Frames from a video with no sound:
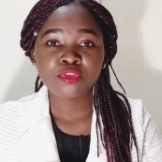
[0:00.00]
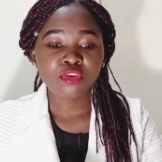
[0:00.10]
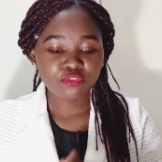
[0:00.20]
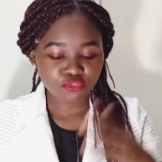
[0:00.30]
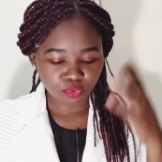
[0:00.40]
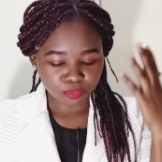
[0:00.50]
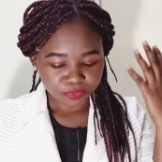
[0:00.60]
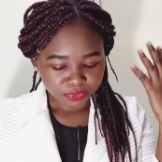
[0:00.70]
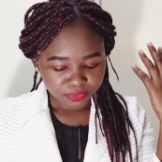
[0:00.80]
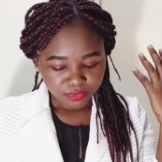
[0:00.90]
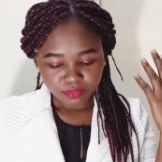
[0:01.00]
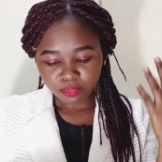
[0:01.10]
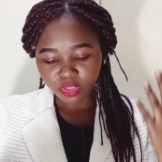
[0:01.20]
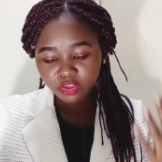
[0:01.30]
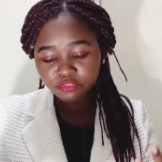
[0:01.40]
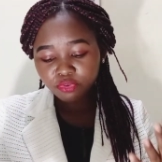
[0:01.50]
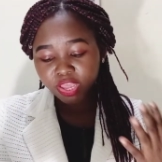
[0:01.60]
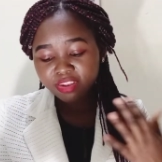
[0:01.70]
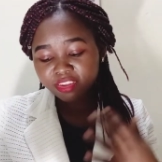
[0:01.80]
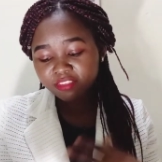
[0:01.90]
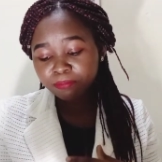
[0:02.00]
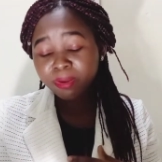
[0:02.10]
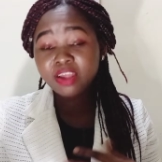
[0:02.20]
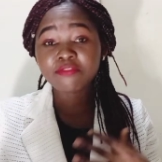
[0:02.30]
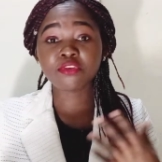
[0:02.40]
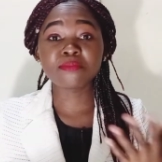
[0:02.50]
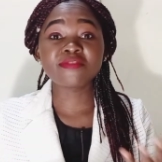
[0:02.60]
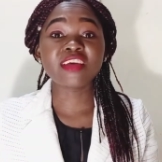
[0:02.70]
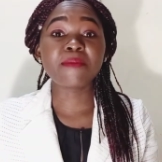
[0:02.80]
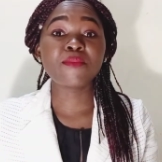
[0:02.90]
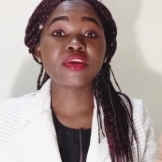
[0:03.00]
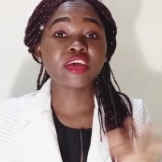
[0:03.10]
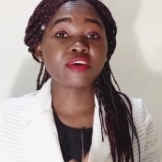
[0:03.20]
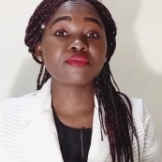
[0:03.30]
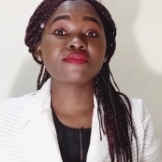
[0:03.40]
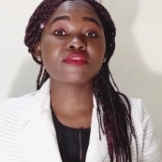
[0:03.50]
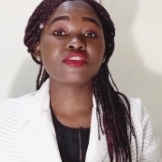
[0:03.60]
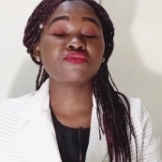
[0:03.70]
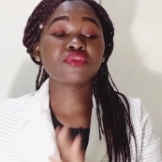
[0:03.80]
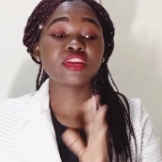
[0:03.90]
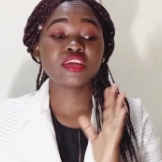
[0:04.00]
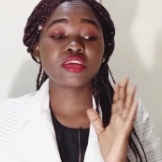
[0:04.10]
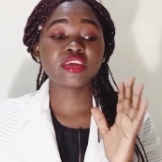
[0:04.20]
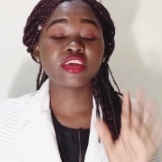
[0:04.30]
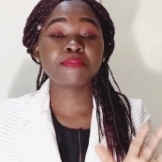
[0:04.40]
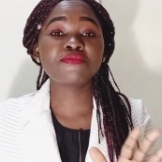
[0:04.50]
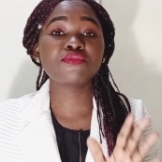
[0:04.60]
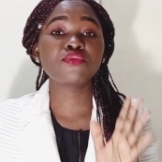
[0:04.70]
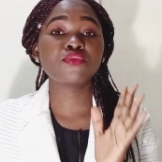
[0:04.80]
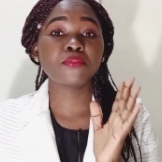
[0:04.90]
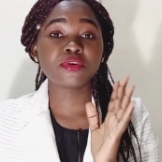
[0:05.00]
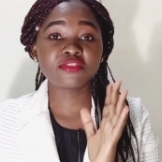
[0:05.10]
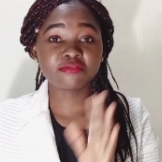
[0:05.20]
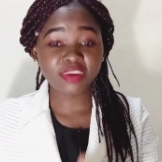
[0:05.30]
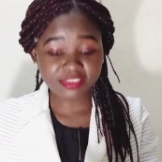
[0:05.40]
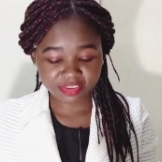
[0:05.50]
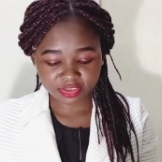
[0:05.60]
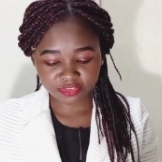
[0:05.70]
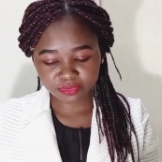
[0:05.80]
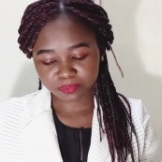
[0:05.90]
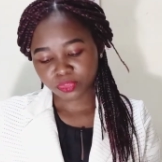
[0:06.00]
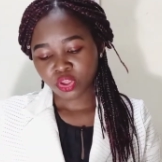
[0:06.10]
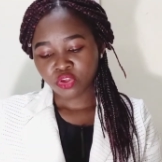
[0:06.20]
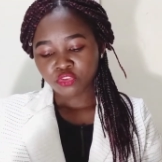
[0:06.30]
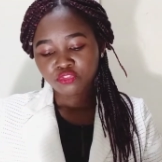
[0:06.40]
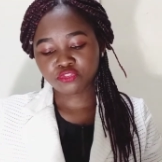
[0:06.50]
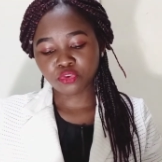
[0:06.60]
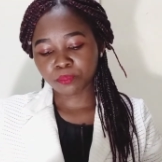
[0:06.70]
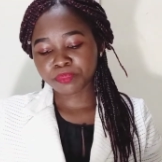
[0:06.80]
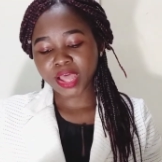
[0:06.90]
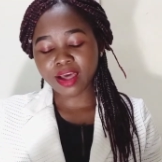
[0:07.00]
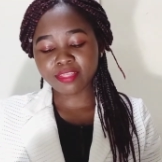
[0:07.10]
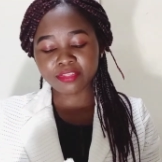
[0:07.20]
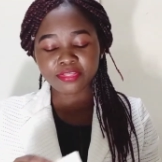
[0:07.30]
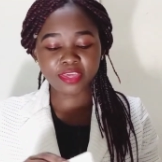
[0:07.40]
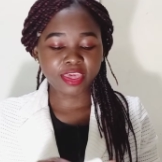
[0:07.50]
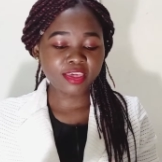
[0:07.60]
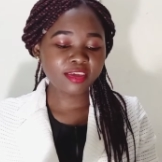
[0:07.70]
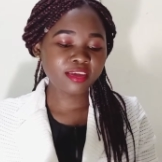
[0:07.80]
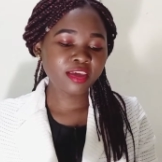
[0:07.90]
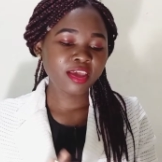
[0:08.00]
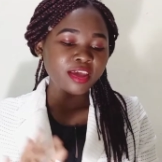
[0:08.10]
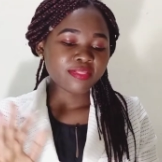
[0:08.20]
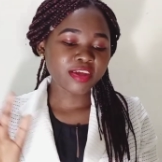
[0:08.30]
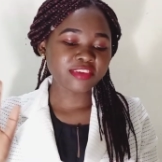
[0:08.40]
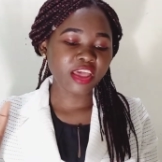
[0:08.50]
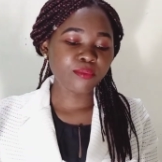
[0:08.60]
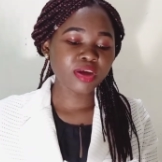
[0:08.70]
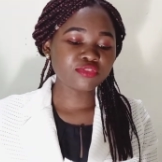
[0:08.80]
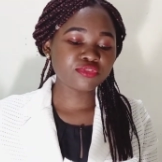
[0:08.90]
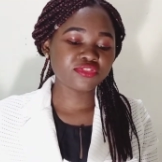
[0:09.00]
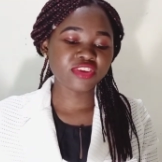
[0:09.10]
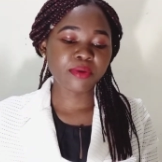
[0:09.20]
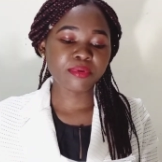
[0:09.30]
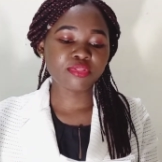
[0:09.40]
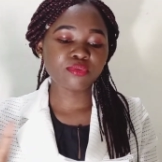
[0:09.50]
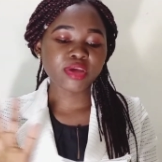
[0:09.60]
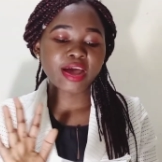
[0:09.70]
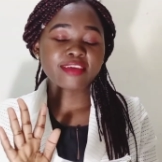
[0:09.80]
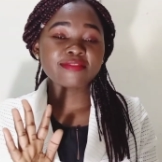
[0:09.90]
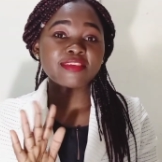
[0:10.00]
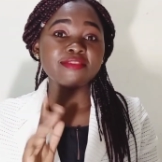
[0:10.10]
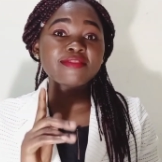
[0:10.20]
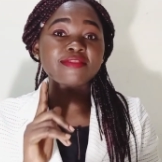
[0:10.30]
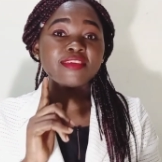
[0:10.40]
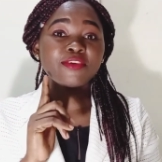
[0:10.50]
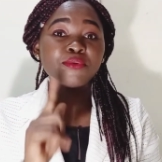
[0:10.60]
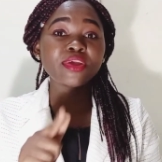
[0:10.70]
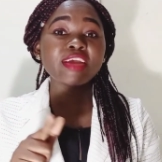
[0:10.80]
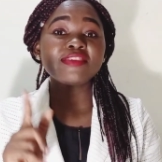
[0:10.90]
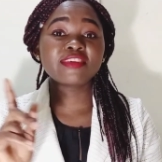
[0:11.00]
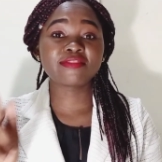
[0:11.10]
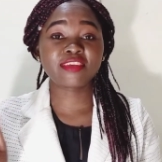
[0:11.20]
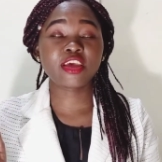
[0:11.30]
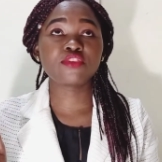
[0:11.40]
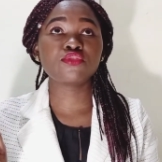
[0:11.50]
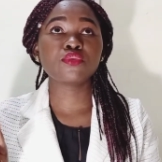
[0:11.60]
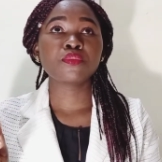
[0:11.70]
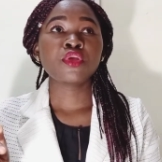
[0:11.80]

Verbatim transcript: So if you get inspired from someone else, it really keeps you motivated. So the other thing that I want to share with you guys is creating schedule.